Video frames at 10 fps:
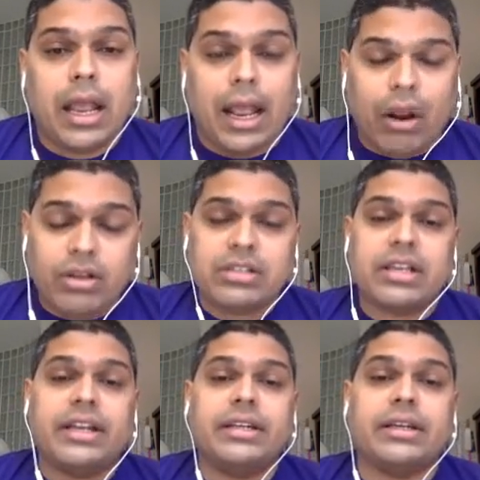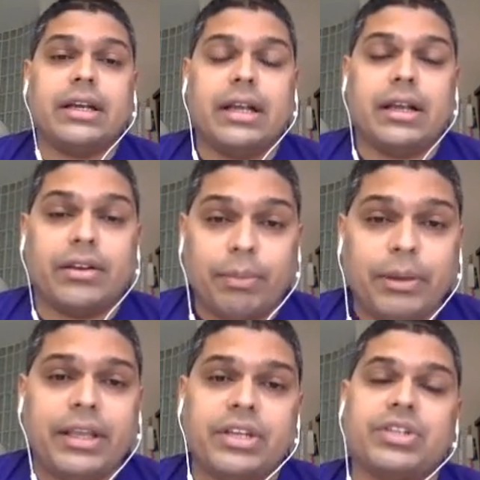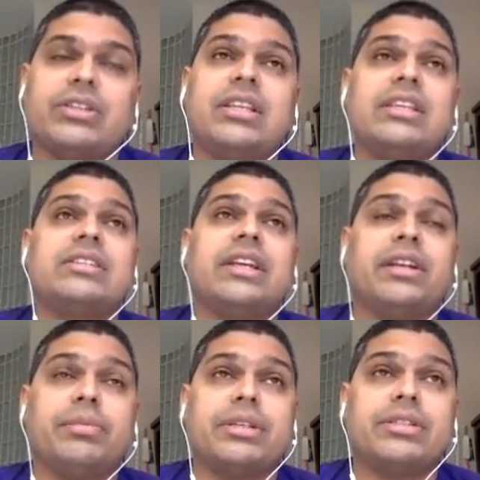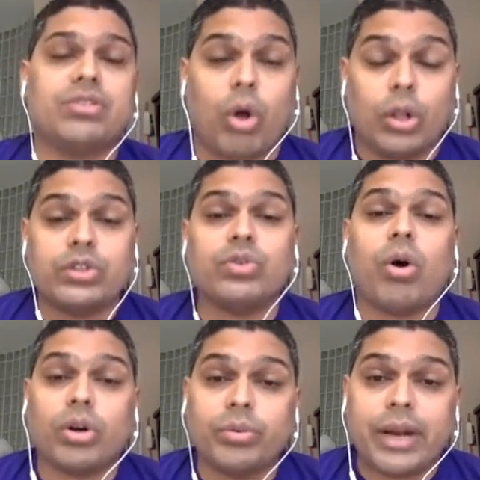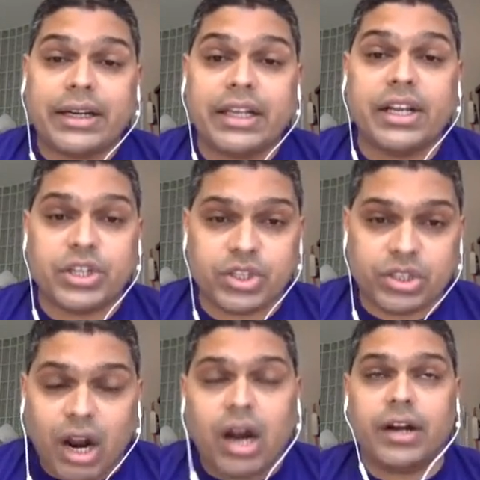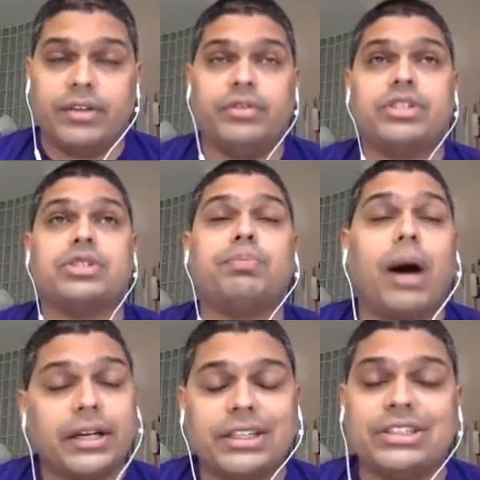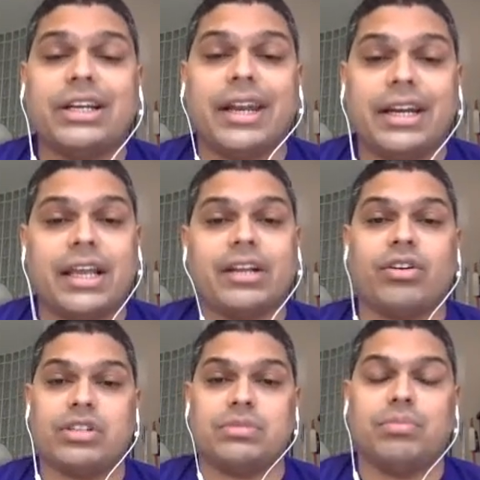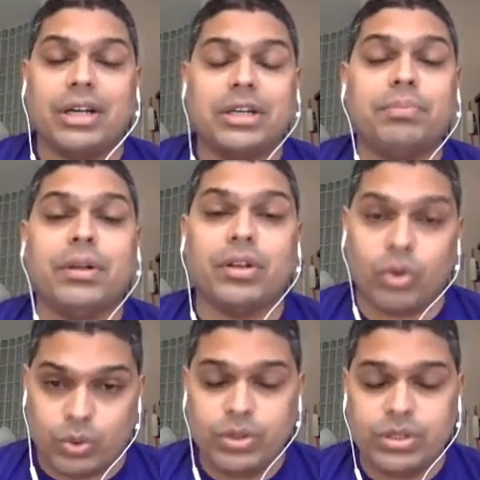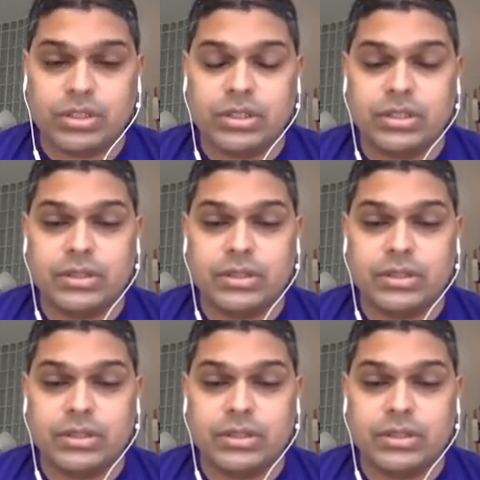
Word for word: Alongside replication, these databases also automatically shard, which is partition data across multiple nodes.